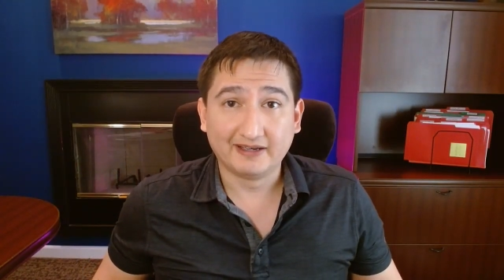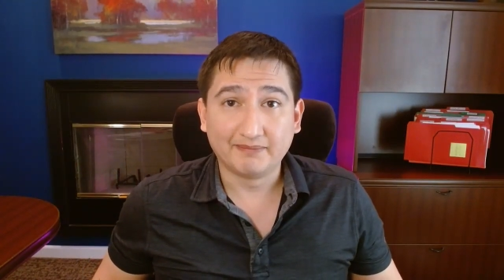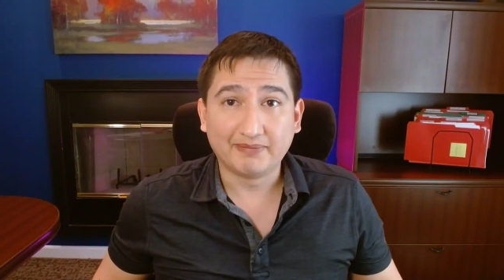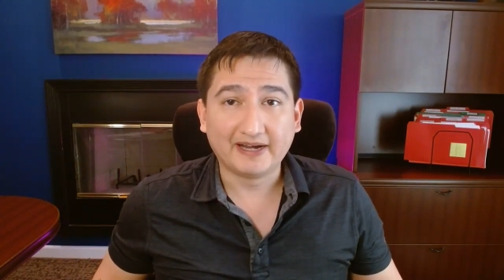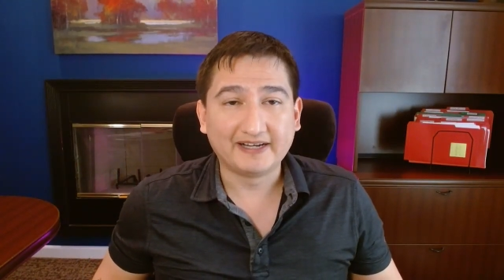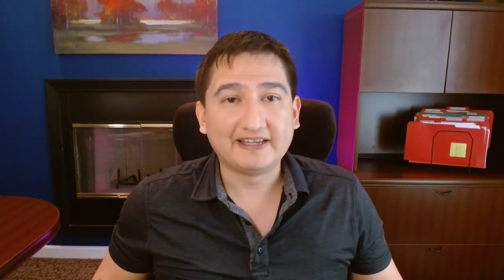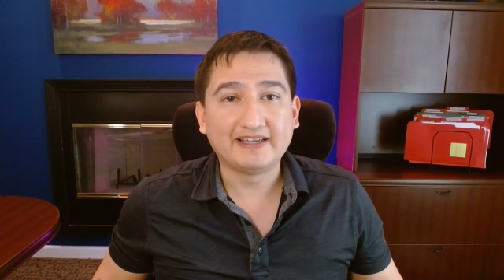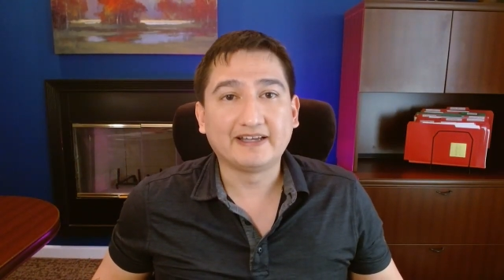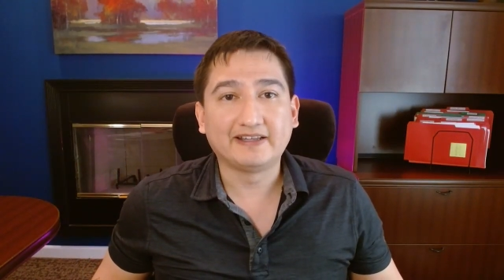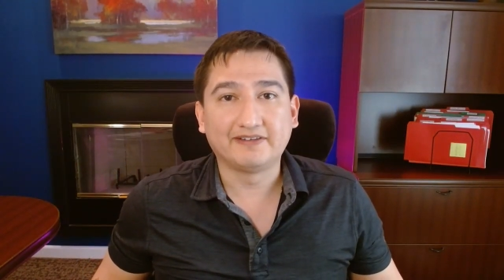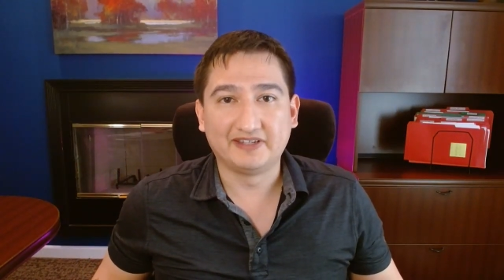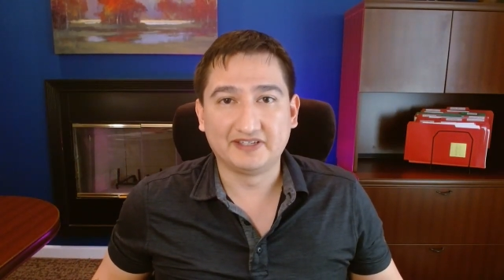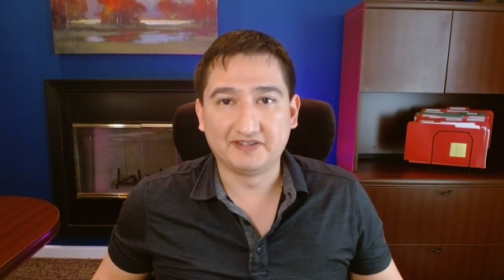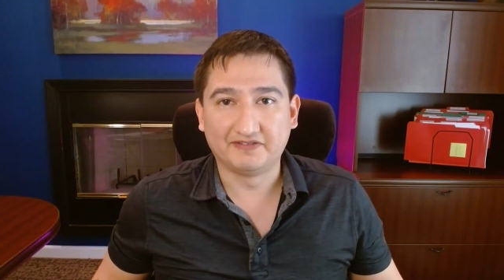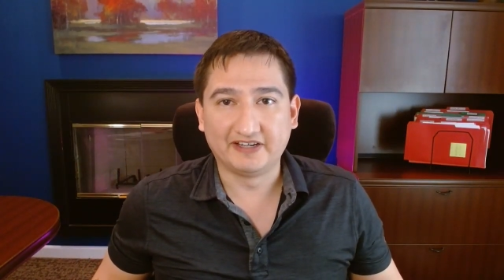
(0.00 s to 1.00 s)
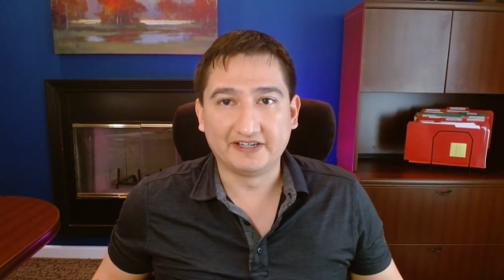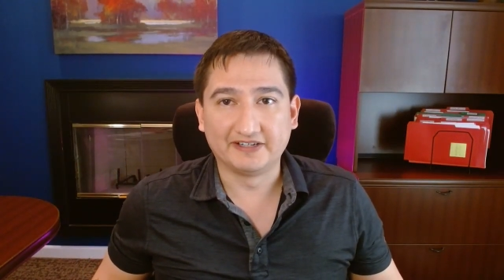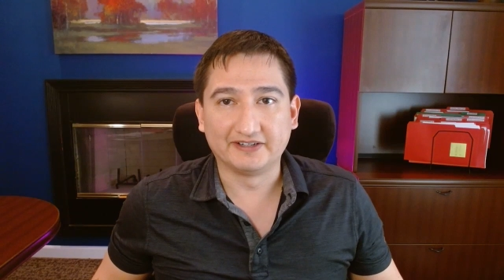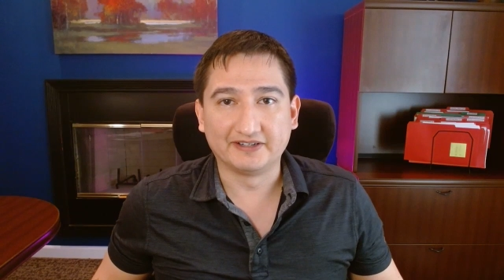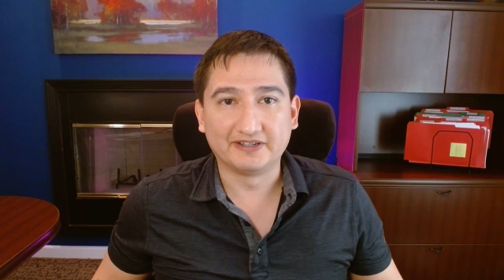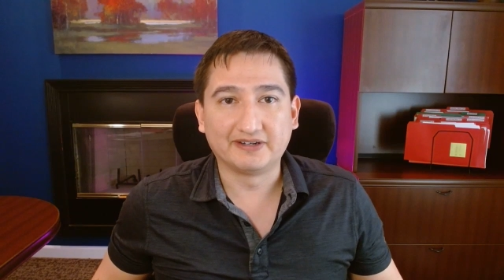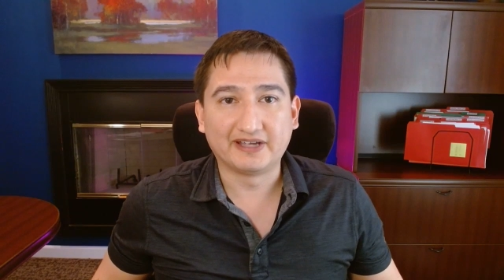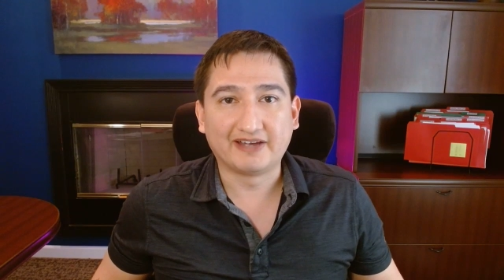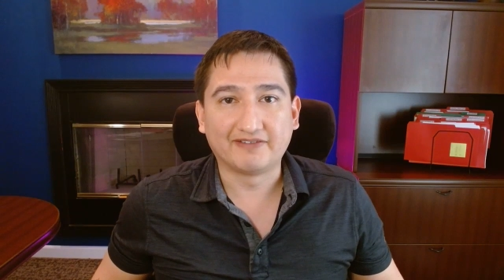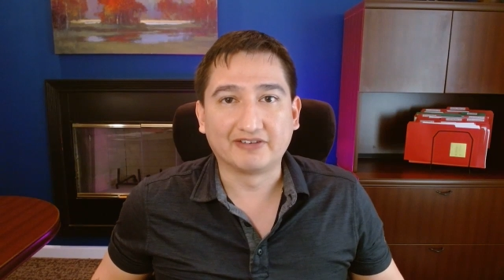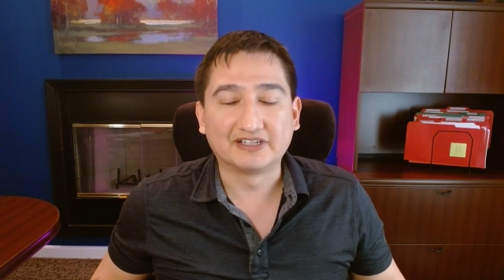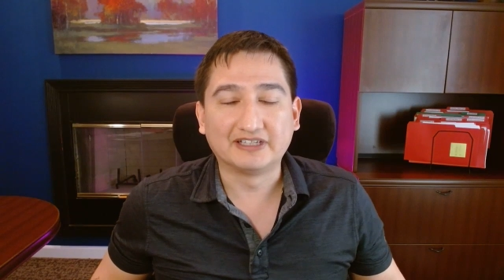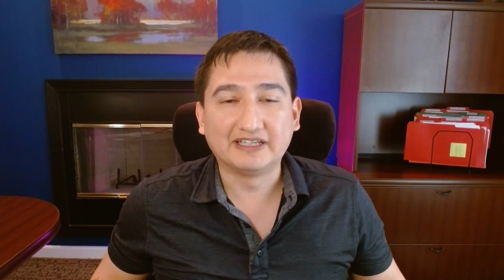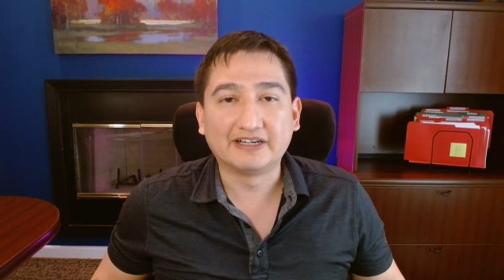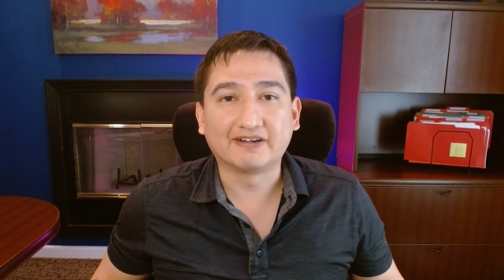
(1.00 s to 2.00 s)
By the end of this video, you'll have a
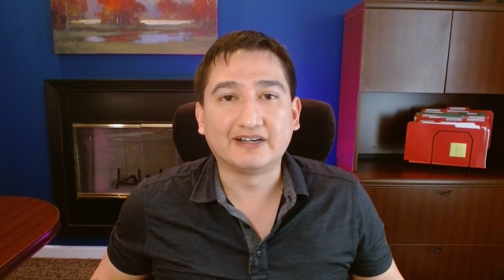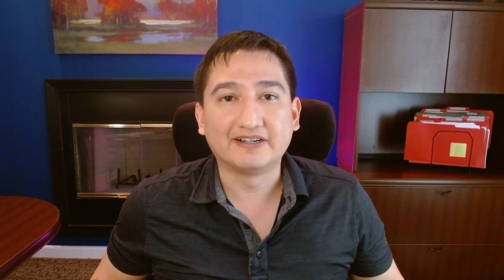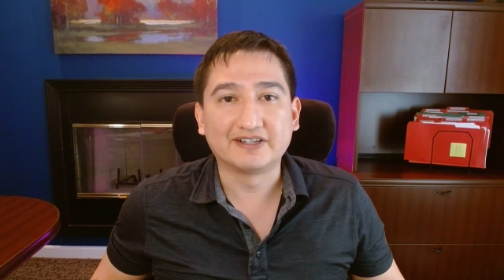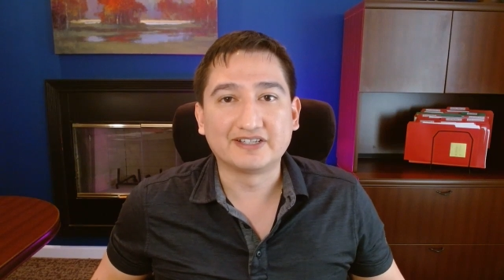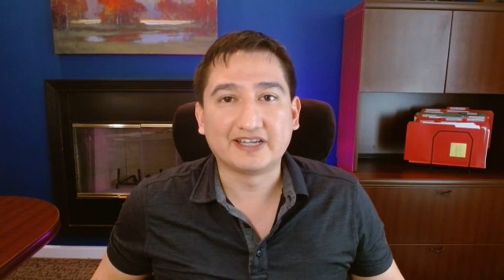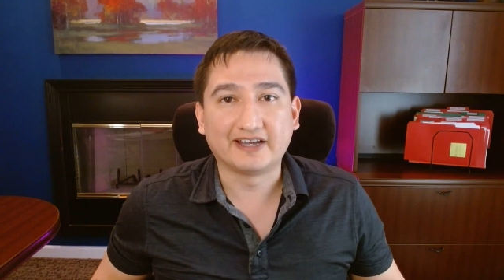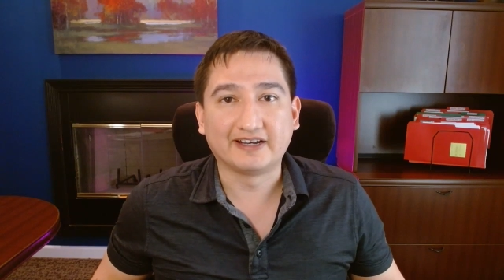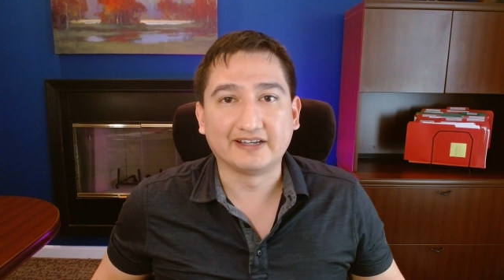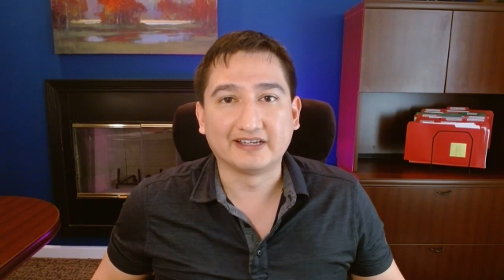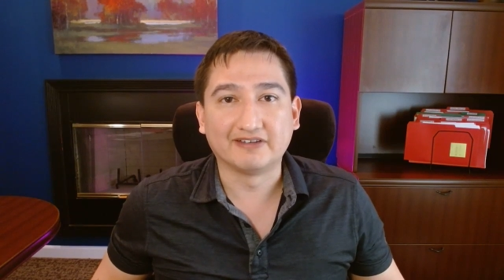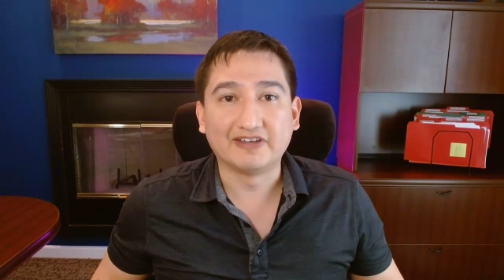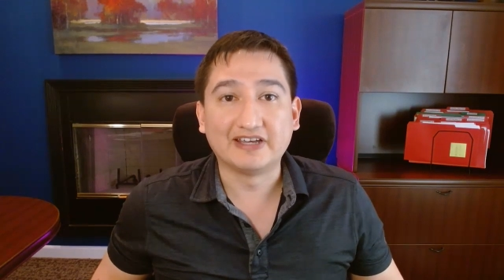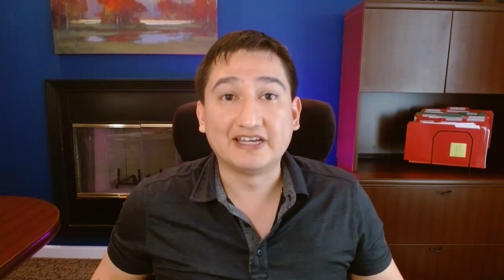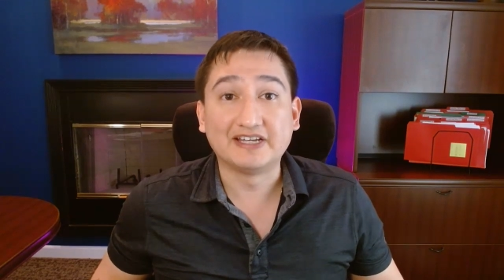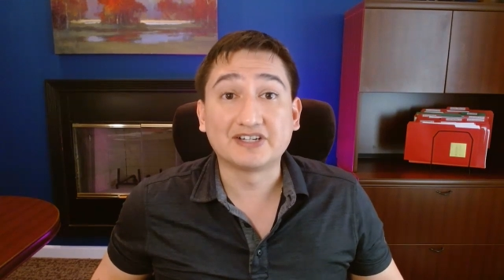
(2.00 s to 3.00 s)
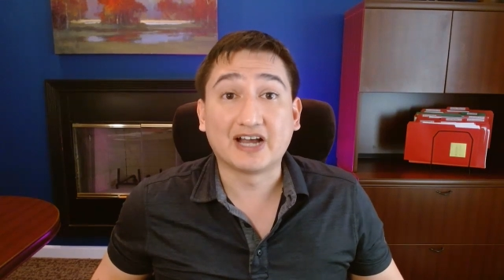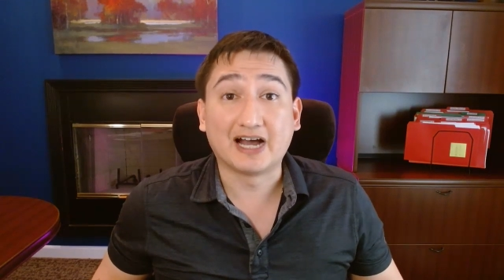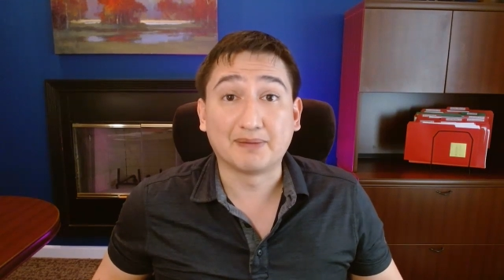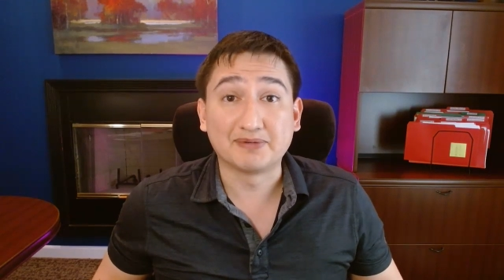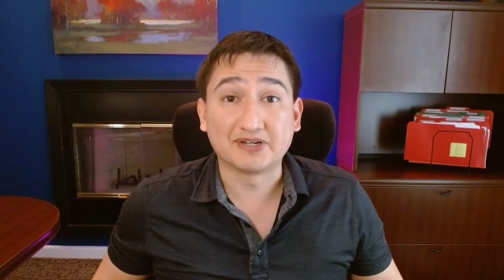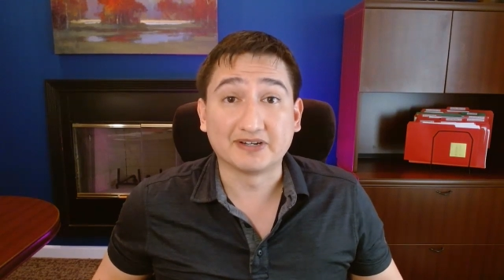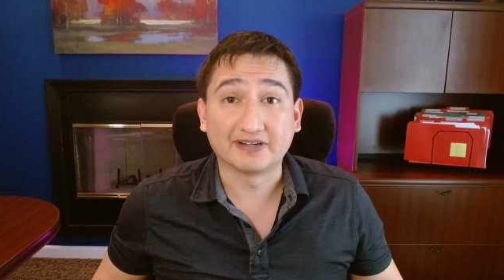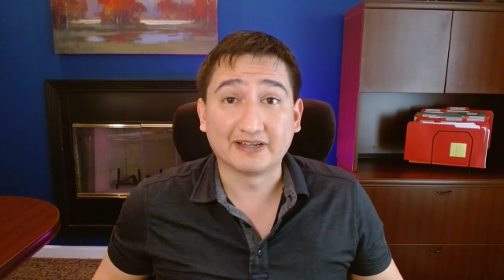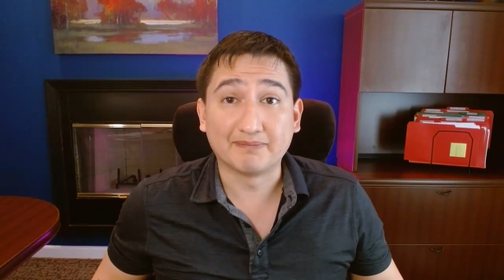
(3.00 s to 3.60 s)
clear understanding of each option,